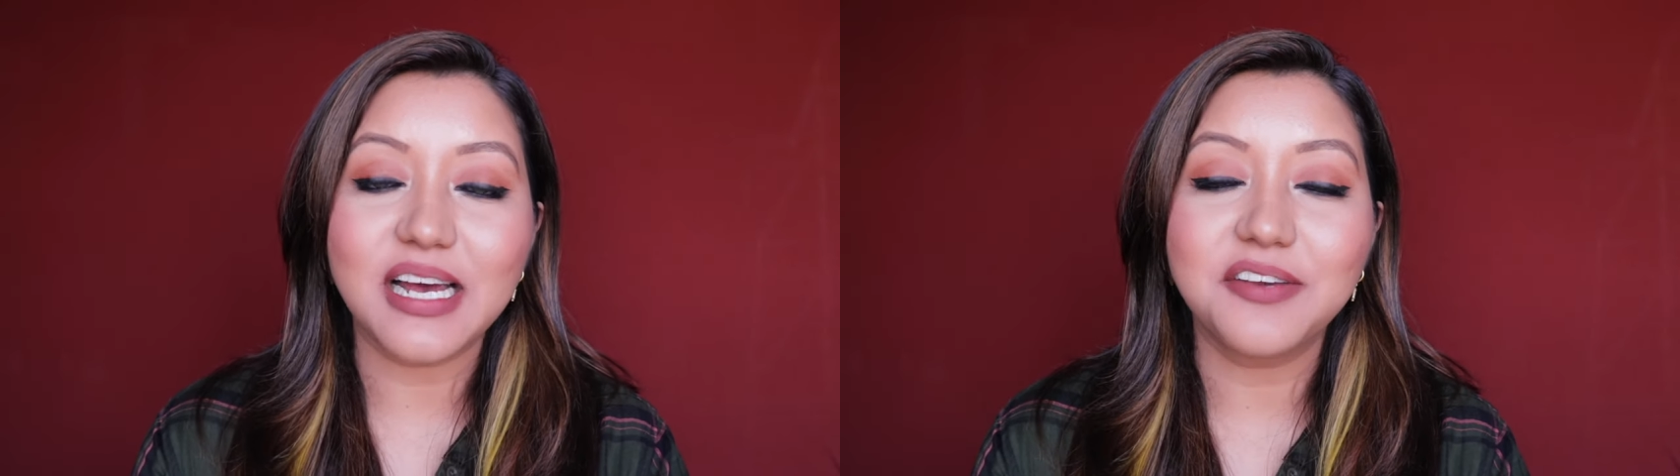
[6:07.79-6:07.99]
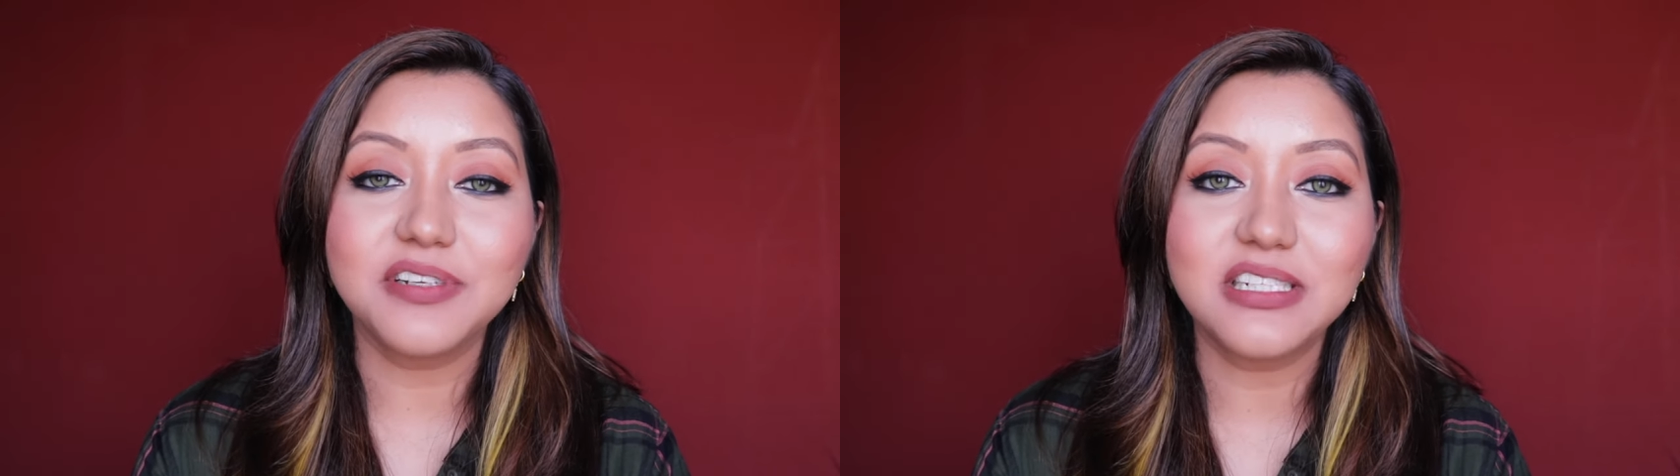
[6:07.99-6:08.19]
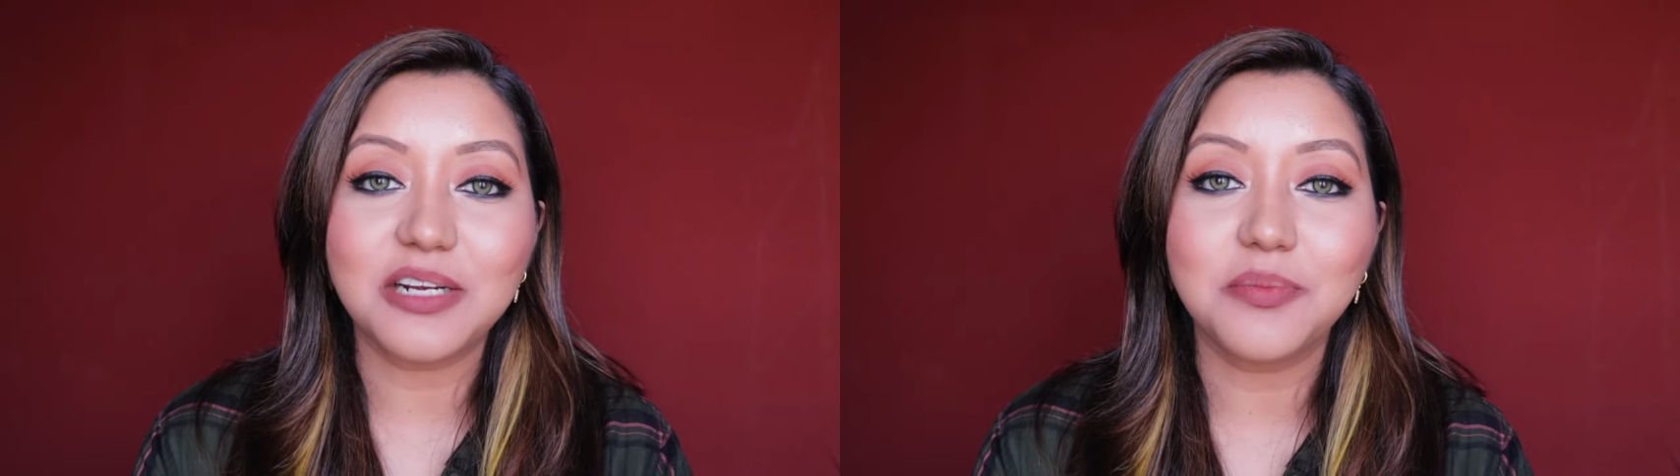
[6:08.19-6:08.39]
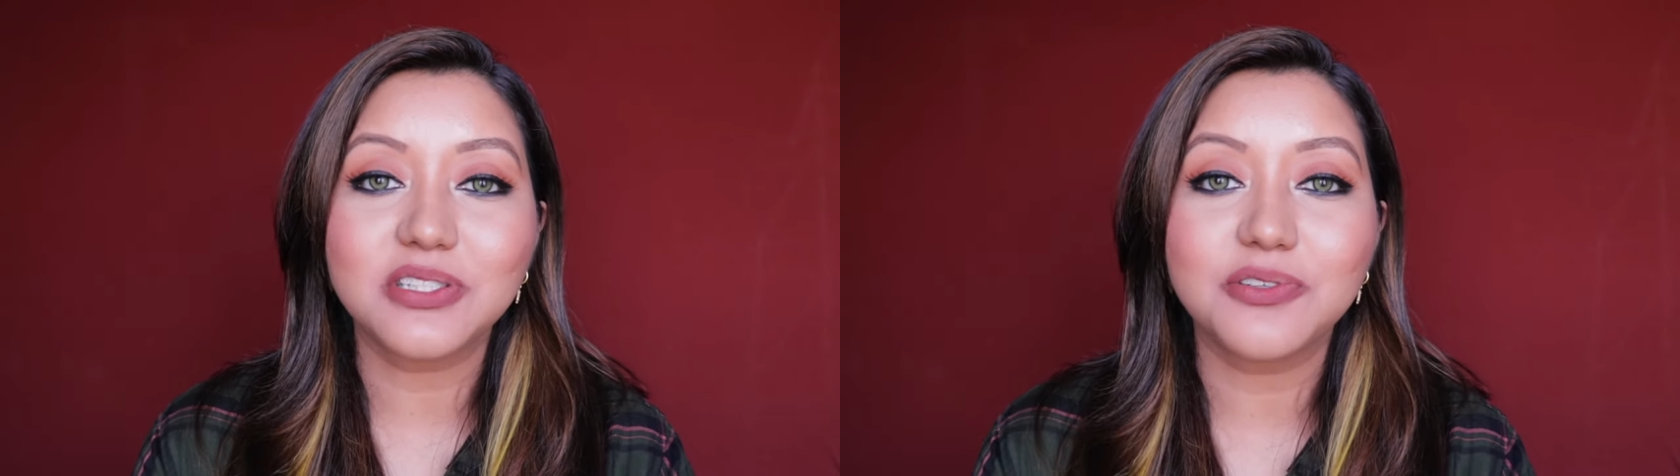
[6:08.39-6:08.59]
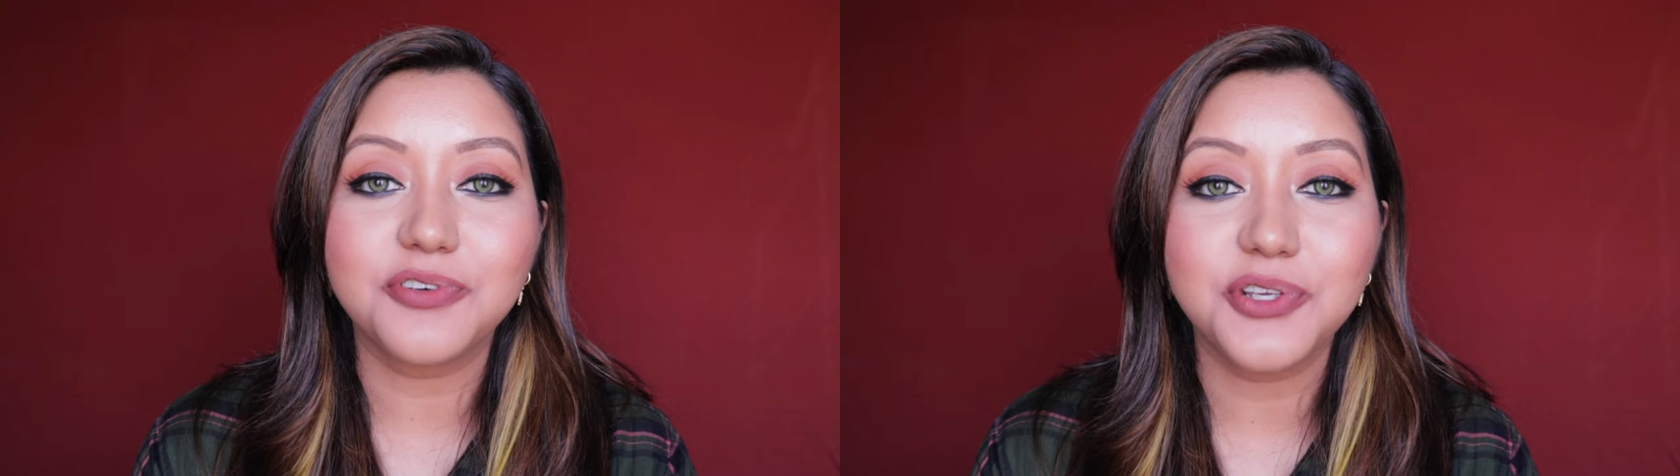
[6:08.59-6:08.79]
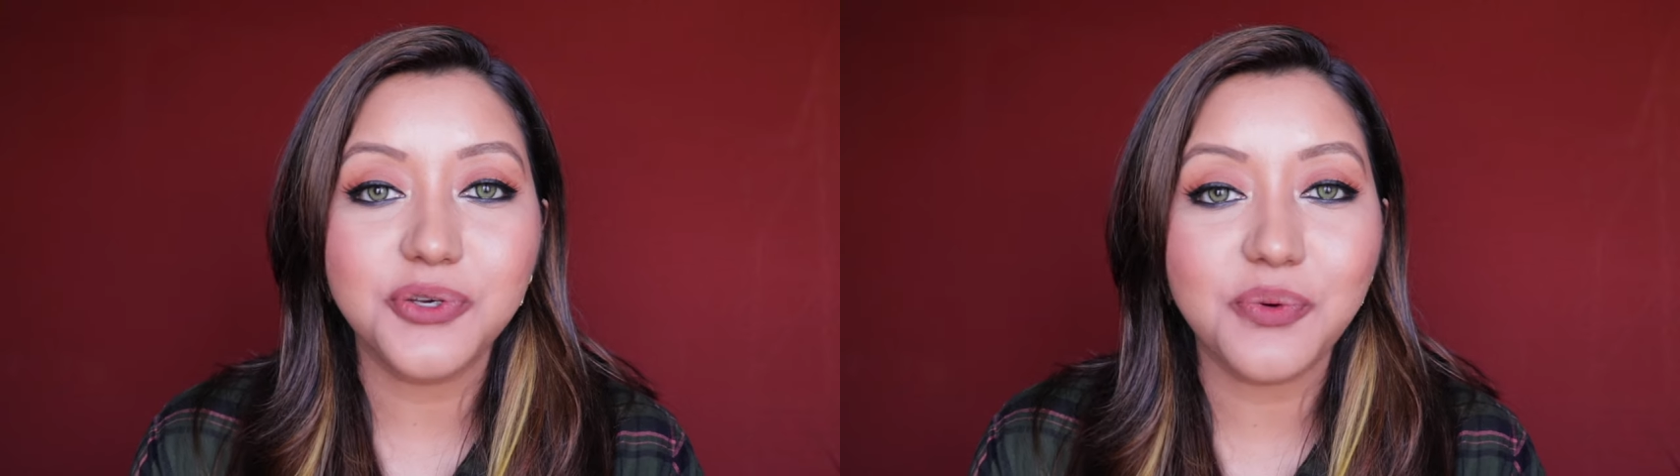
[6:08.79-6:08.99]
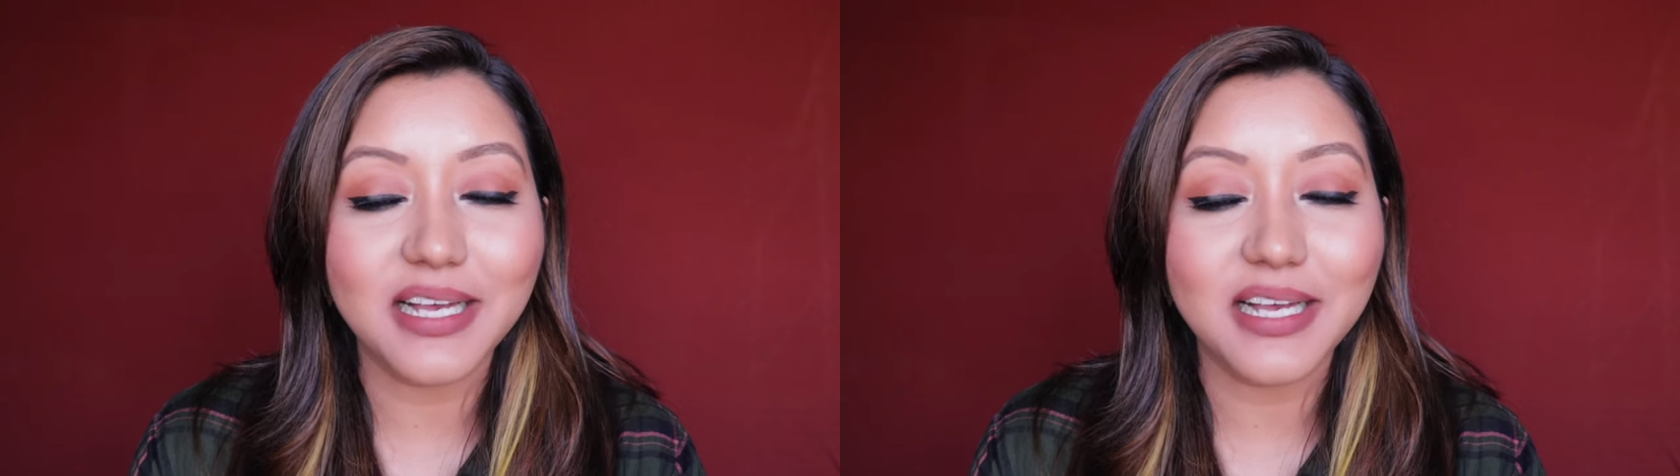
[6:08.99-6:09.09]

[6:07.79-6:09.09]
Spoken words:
I will try and answer for you,